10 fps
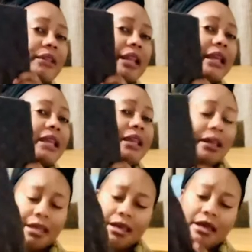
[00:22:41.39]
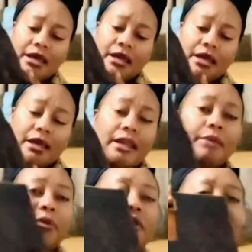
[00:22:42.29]
it, like,
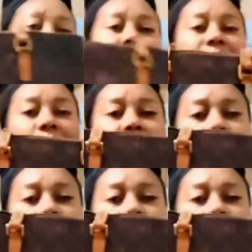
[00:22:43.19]
most of the time, especially